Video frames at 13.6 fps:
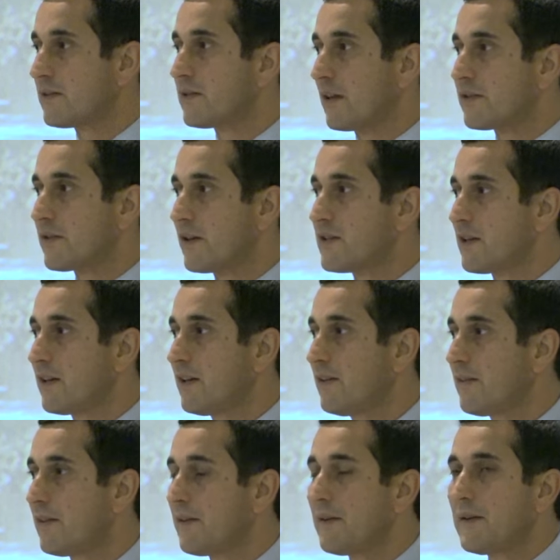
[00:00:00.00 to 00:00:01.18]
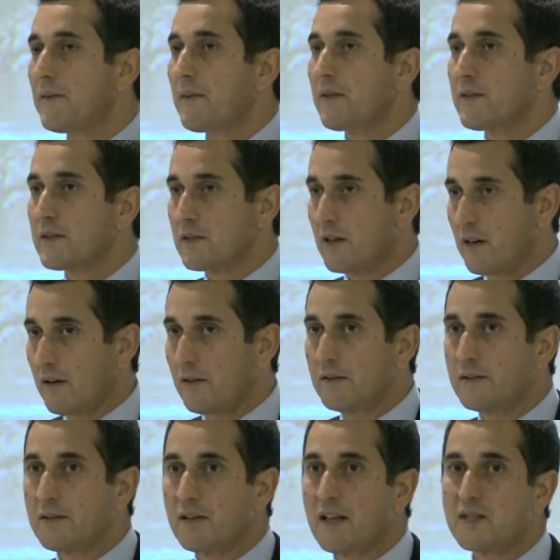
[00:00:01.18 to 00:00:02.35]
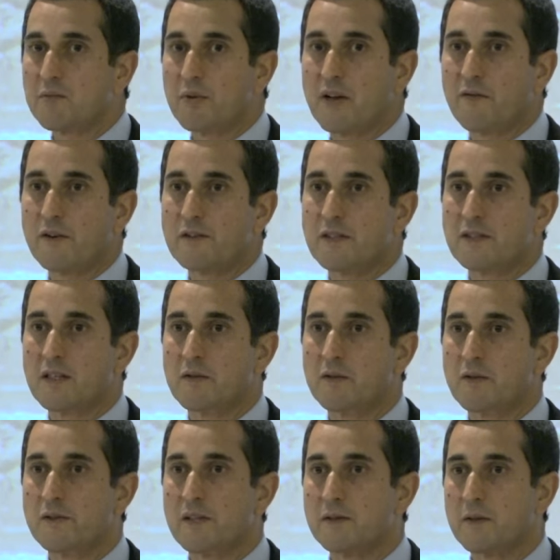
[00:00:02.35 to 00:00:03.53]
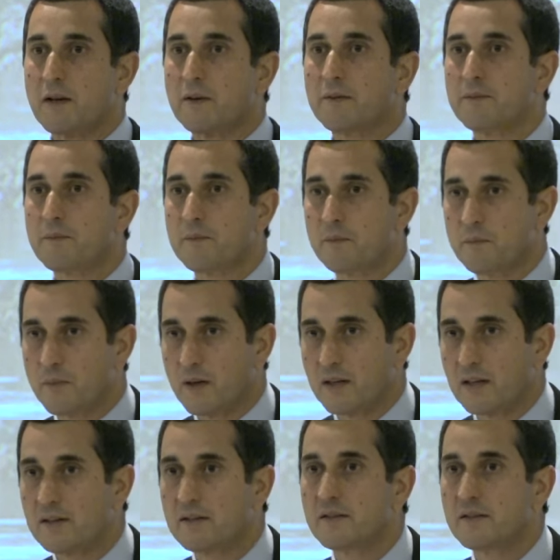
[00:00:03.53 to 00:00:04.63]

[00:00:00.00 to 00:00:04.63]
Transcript: a surgery. So let's pray for Sister Cruz as well. Uh, Brother